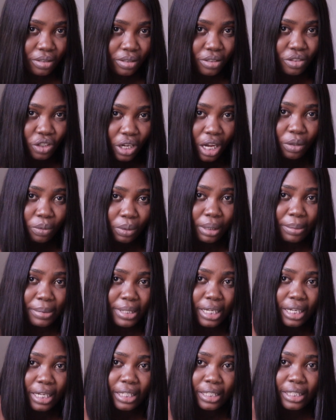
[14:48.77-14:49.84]
You get what I'm
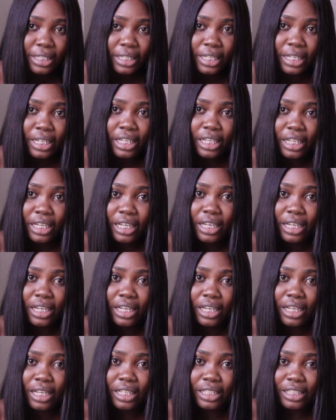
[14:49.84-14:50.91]
saying?
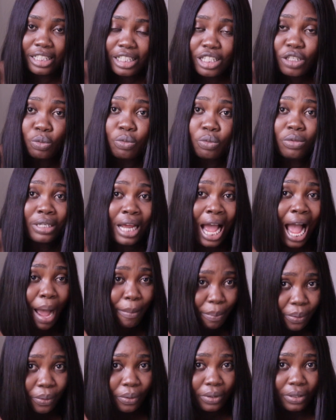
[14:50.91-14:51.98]
This would
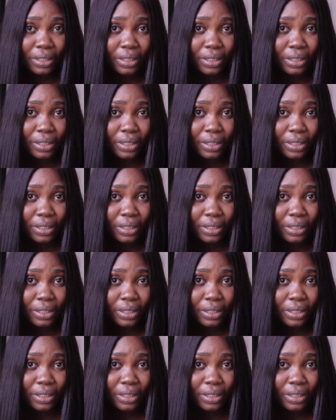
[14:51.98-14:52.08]
happen,